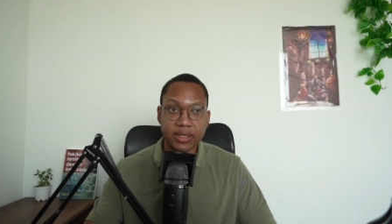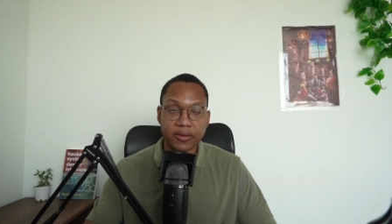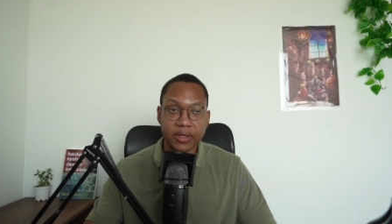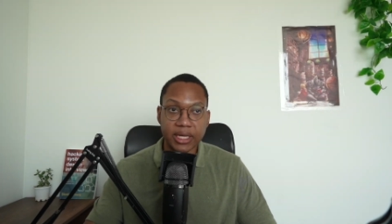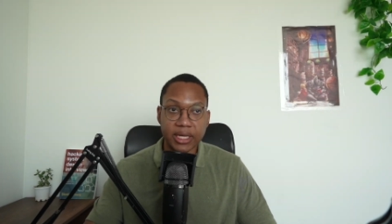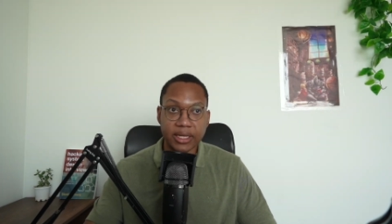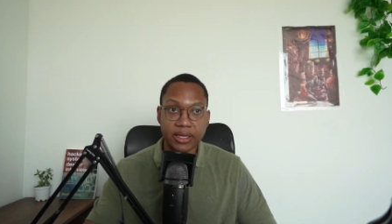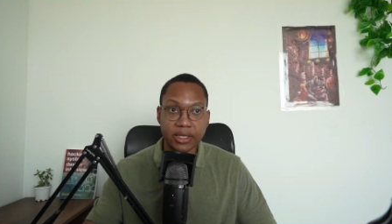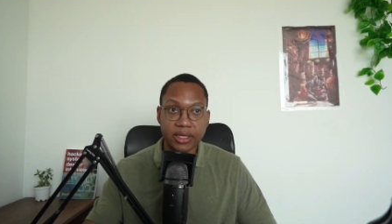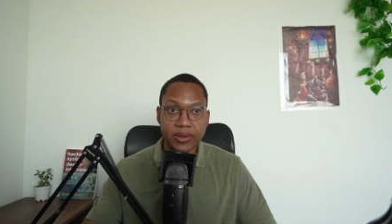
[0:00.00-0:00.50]

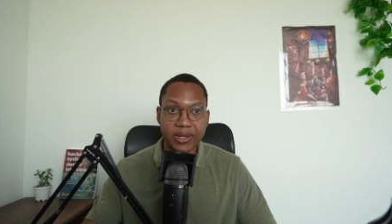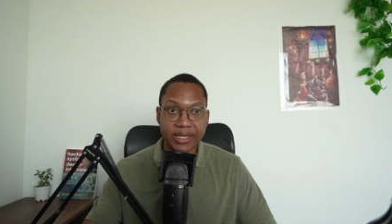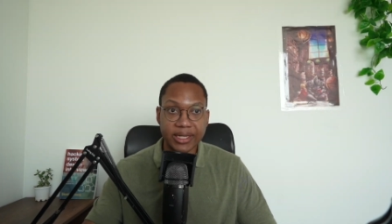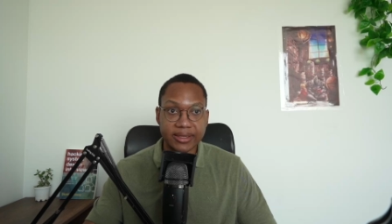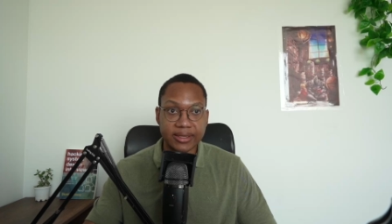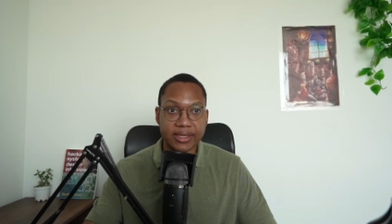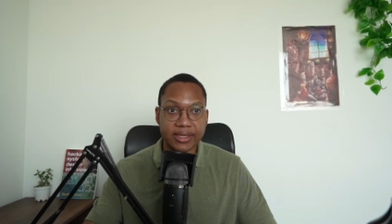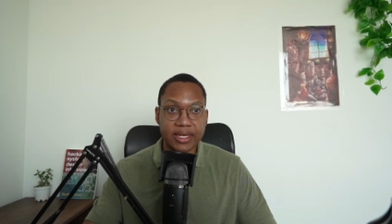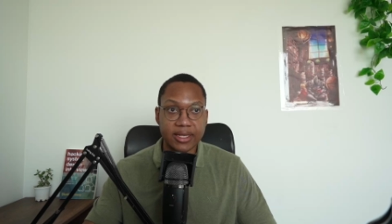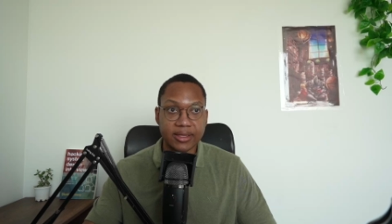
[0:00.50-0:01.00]
In the
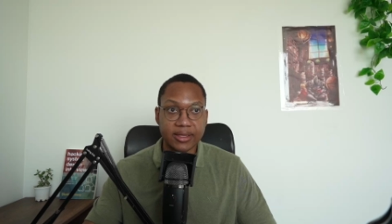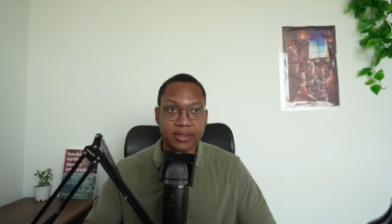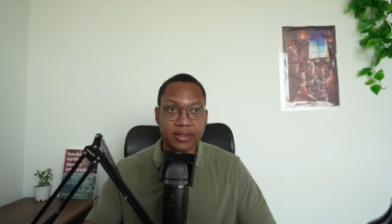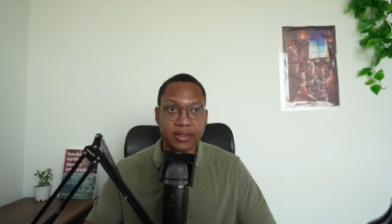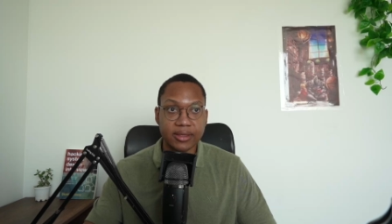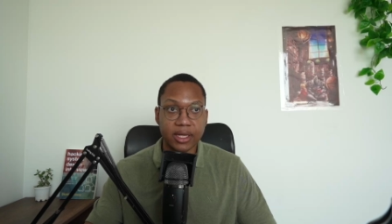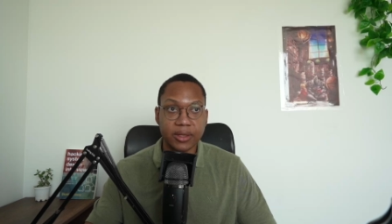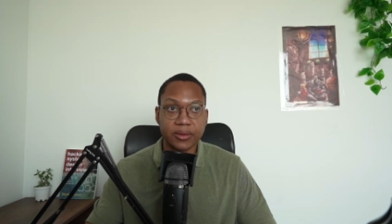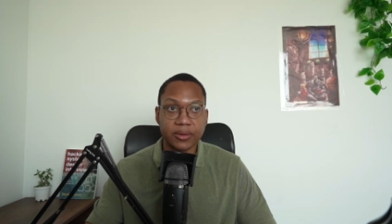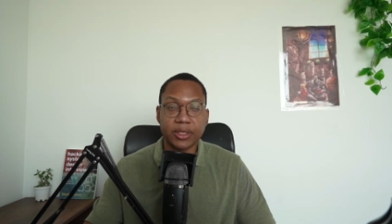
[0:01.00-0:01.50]
United States,
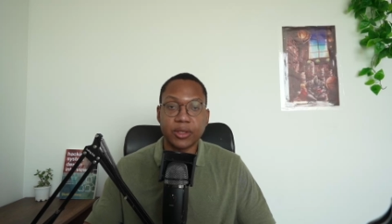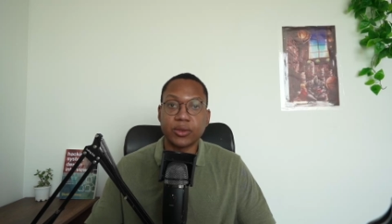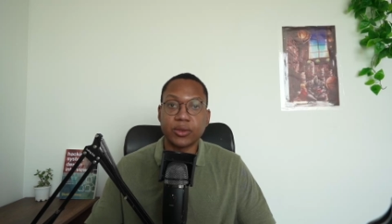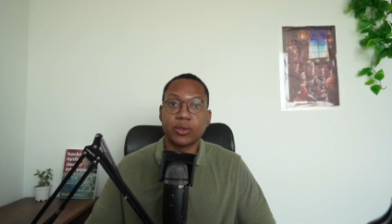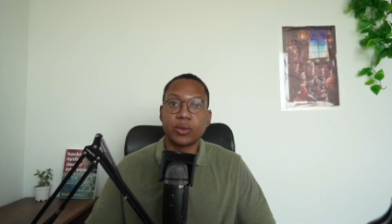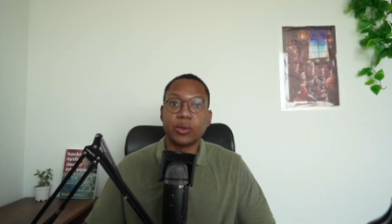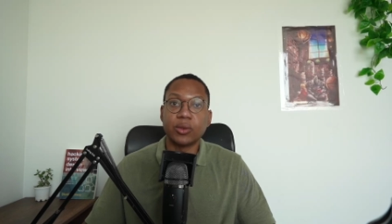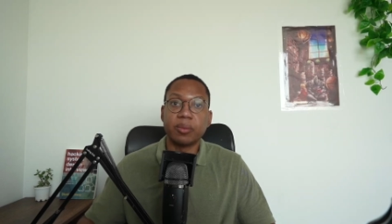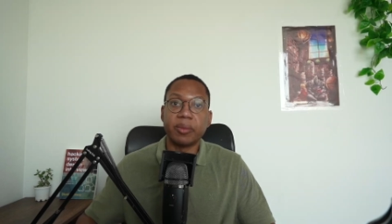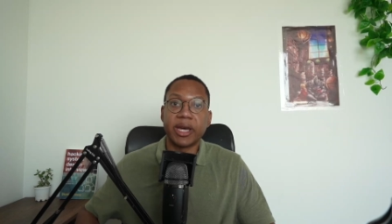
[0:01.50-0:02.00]
I don't think
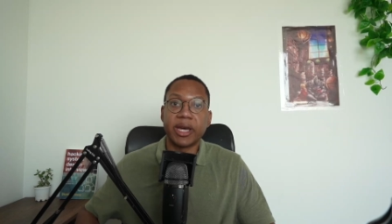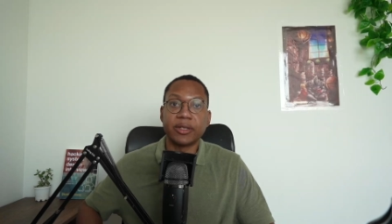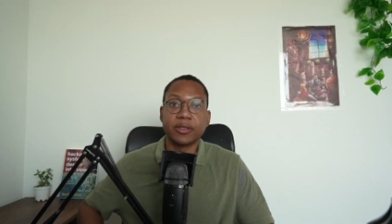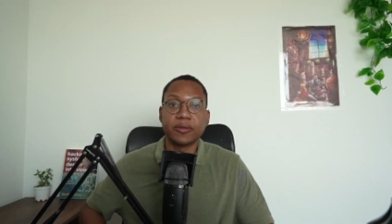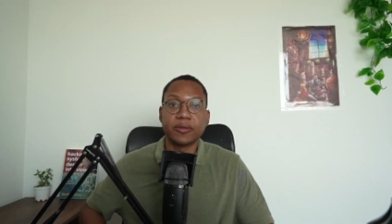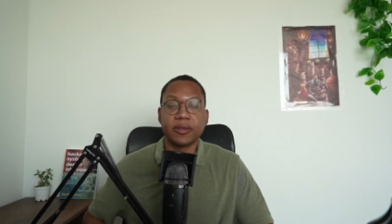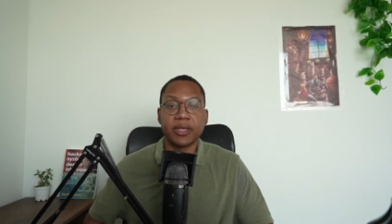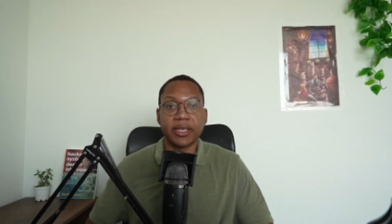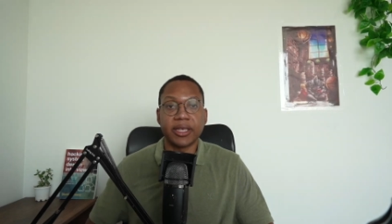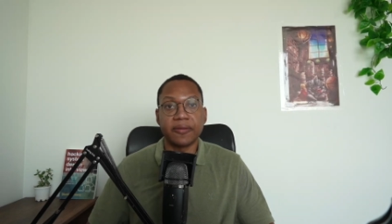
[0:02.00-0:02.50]
your school
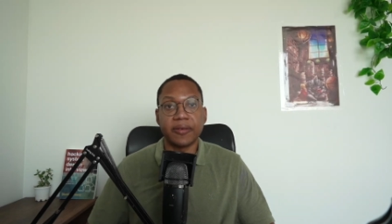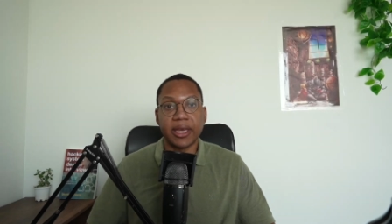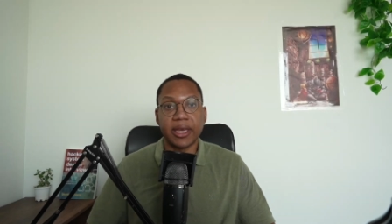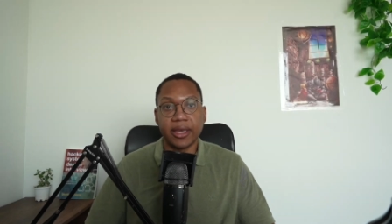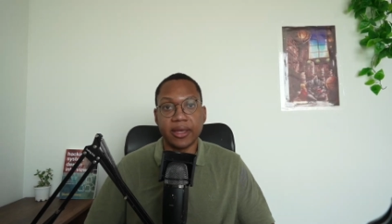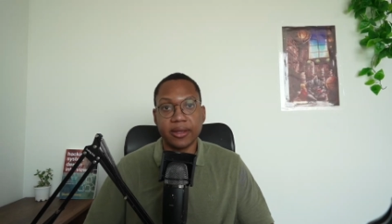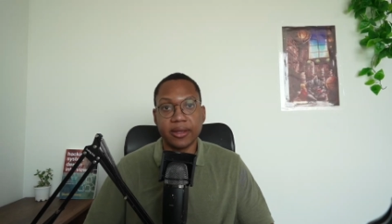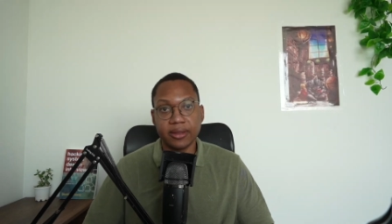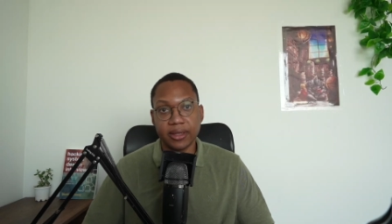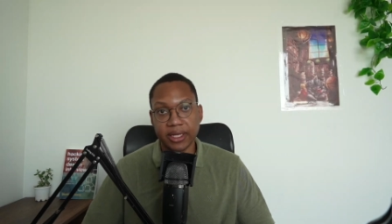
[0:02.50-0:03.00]
matters for
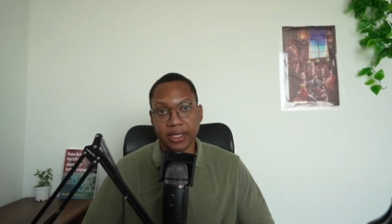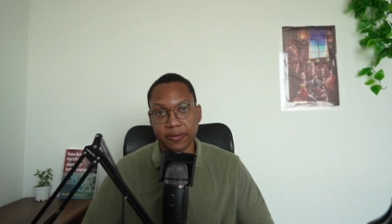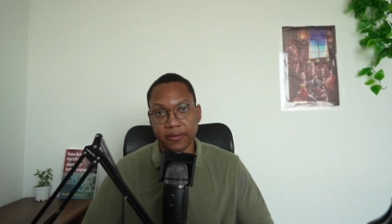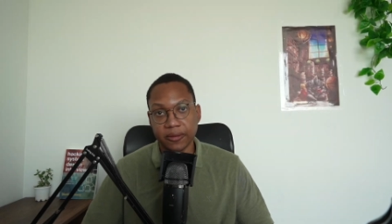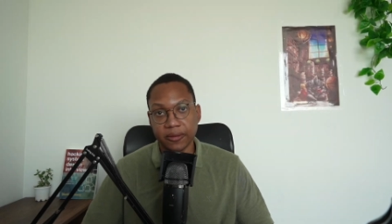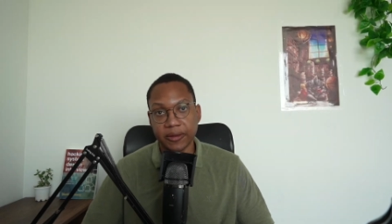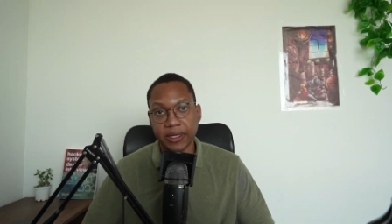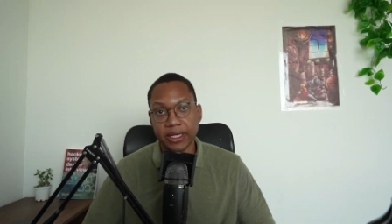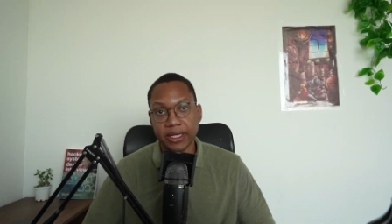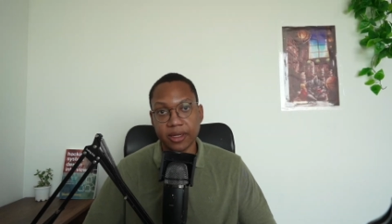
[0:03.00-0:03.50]

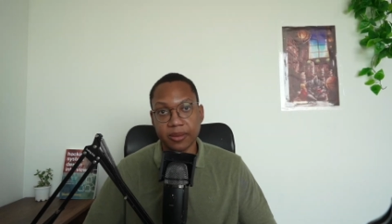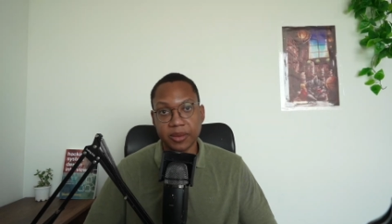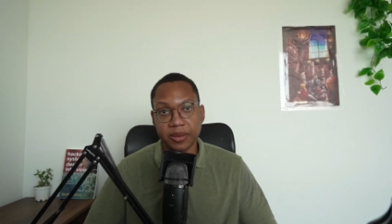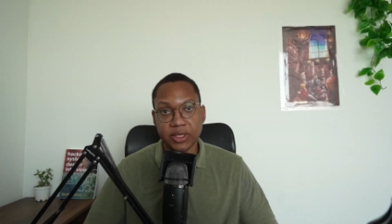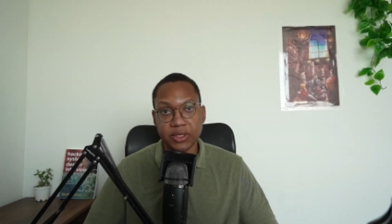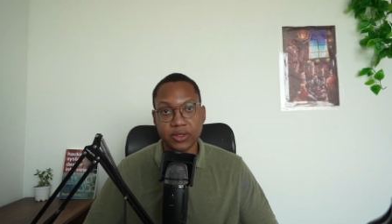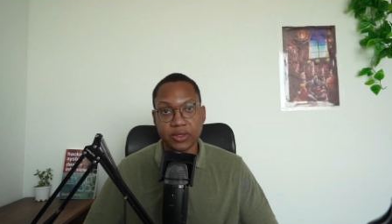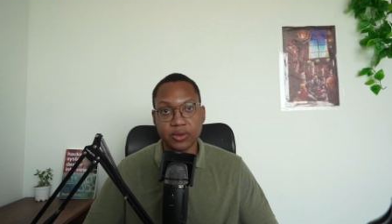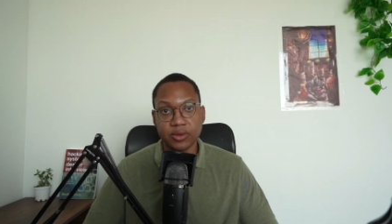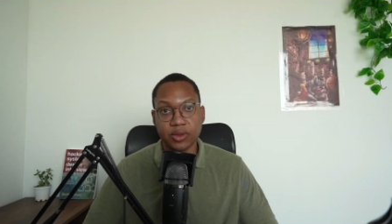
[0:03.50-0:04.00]
FANG
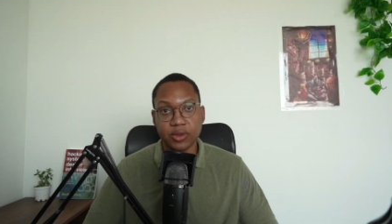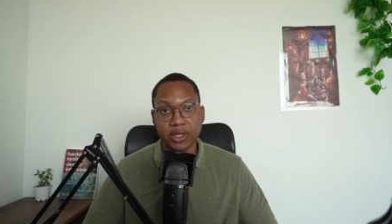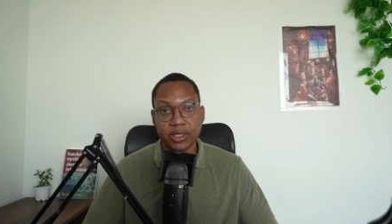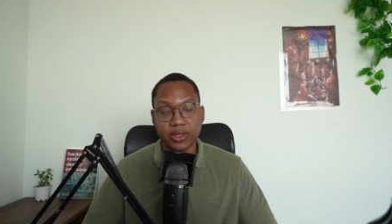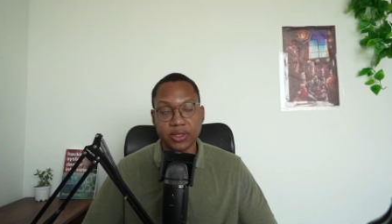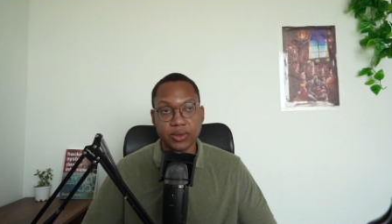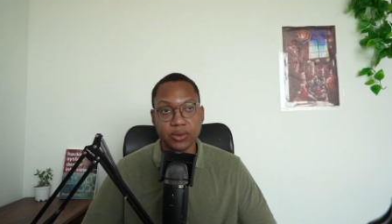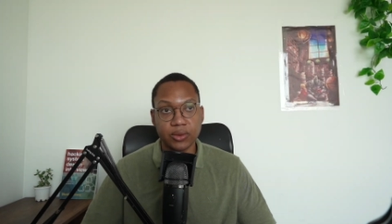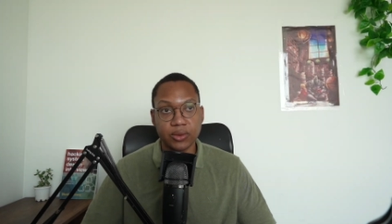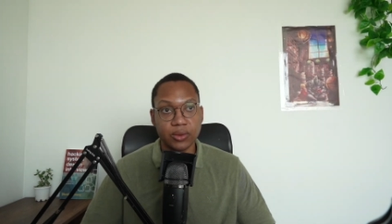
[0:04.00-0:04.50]
companies
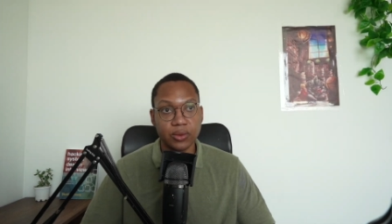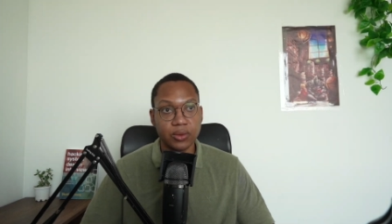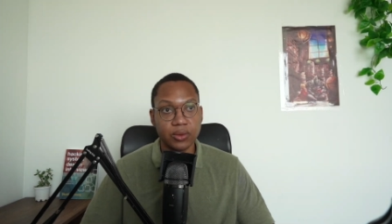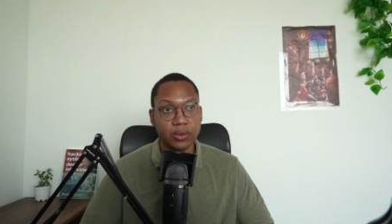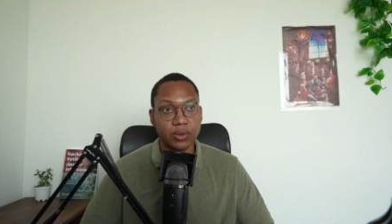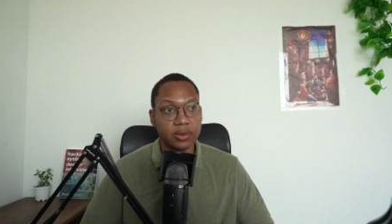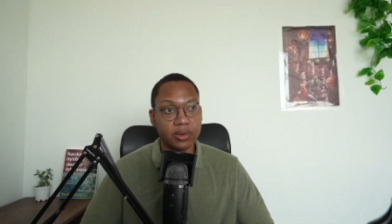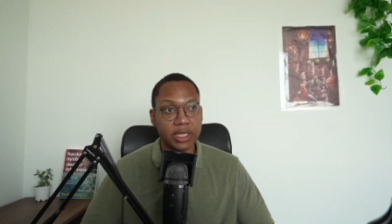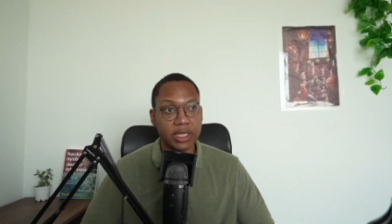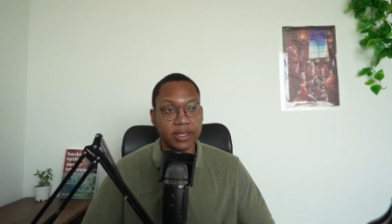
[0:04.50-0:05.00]
trying
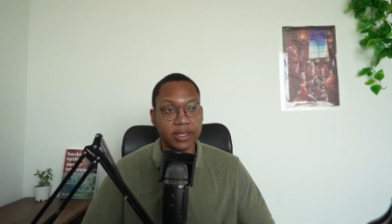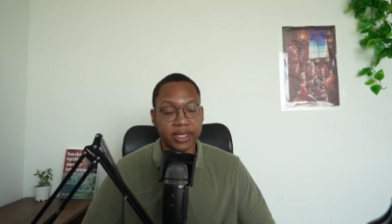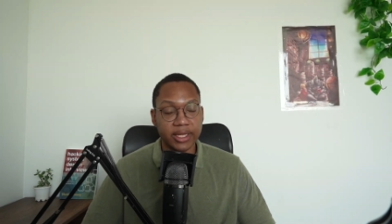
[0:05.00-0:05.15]
to get,